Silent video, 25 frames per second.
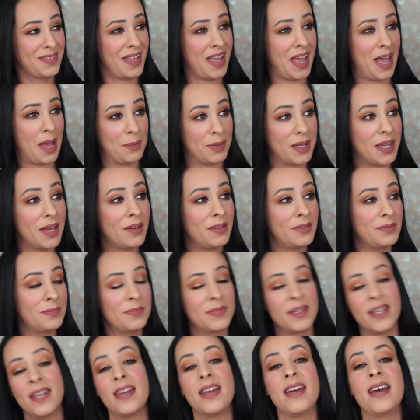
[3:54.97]
Abigail.
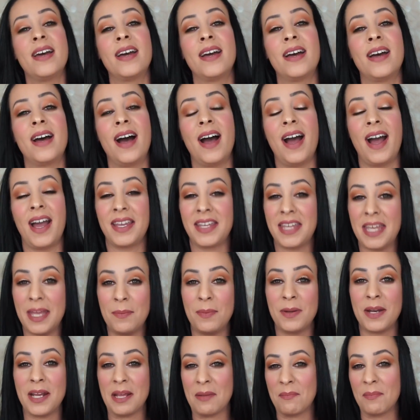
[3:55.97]
I keep
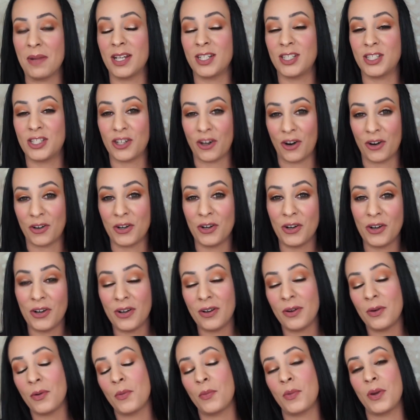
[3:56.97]
it in my
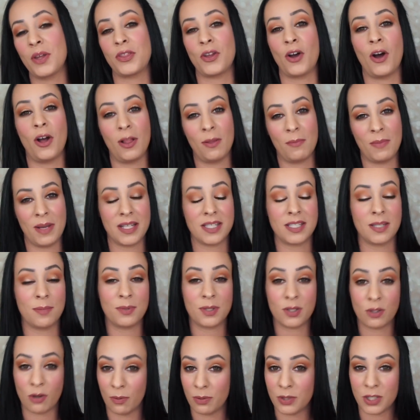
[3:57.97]
journal with all of my
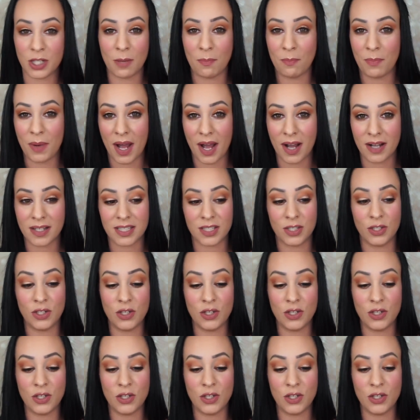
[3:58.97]
subscription box